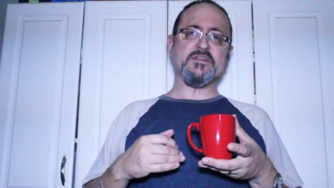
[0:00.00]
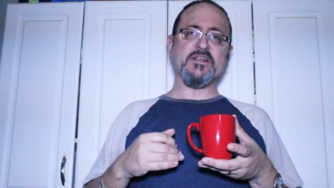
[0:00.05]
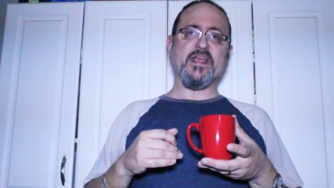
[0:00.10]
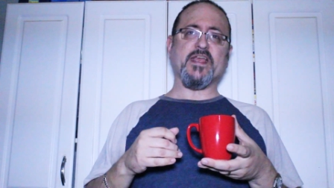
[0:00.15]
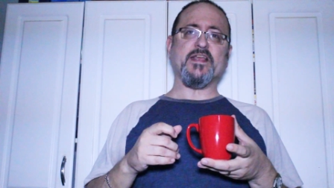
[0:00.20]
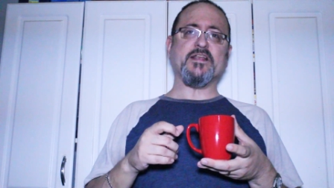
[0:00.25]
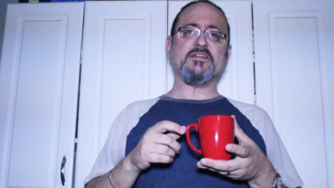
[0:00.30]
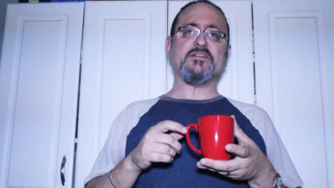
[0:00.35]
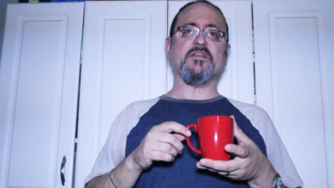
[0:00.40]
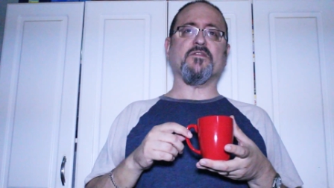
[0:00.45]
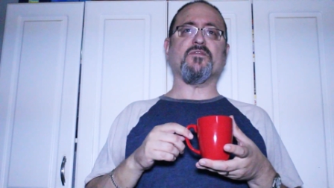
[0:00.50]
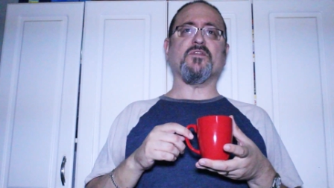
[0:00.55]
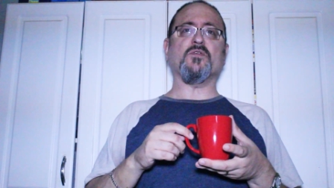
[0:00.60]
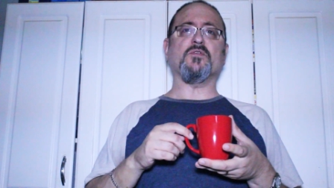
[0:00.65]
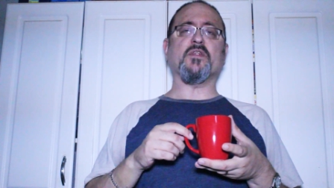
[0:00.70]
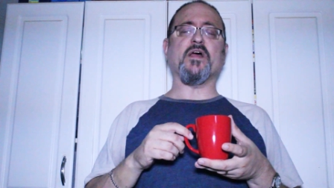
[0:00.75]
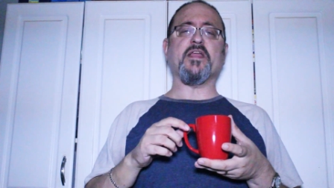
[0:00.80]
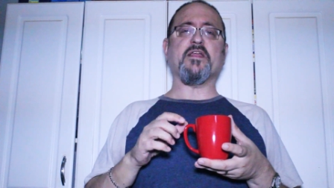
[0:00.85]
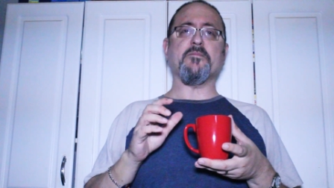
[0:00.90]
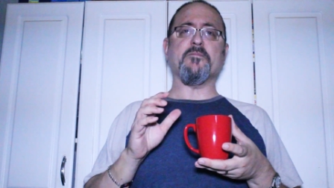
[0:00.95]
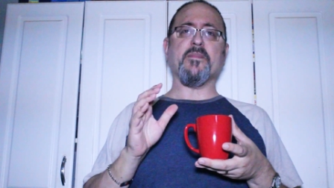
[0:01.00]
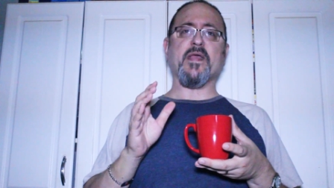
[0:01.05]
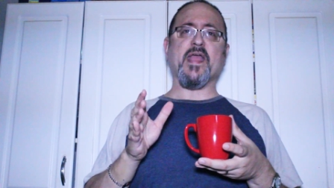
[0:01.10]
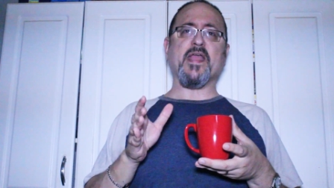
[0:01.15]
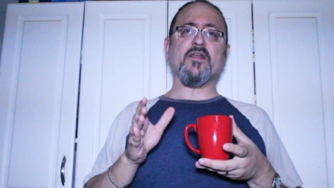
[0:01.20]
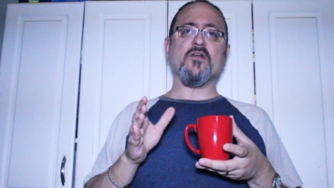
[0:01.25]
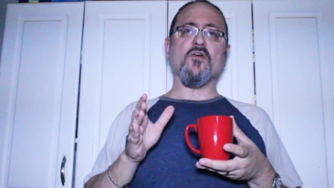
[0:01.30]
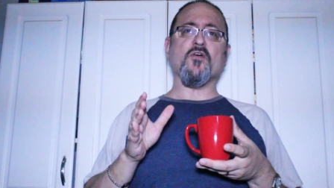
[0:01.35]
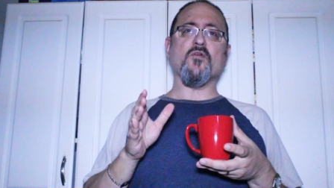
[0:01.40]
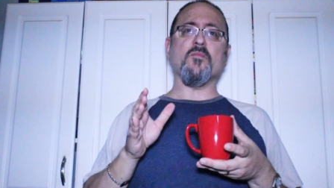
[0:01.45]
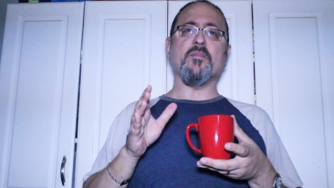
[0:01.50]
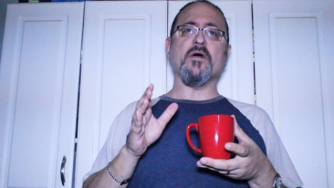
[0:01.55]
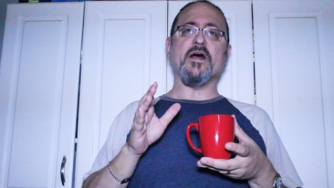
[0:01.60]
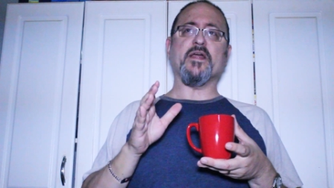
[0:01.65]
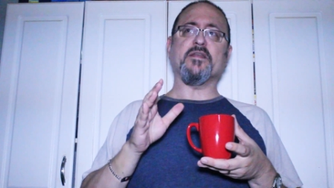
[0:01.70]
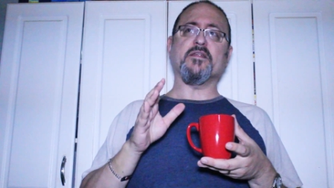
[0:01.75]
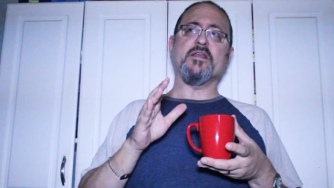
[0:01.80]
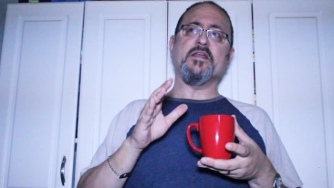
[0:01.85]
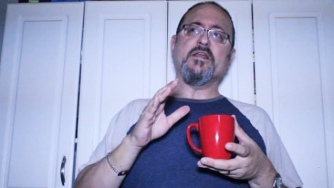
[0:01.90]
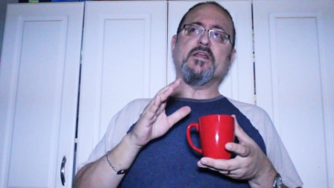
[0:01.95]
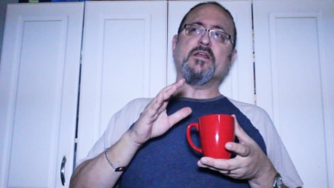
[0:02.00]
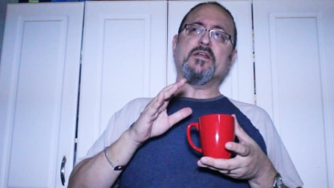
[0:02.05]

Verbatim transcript: taste, if you like mango but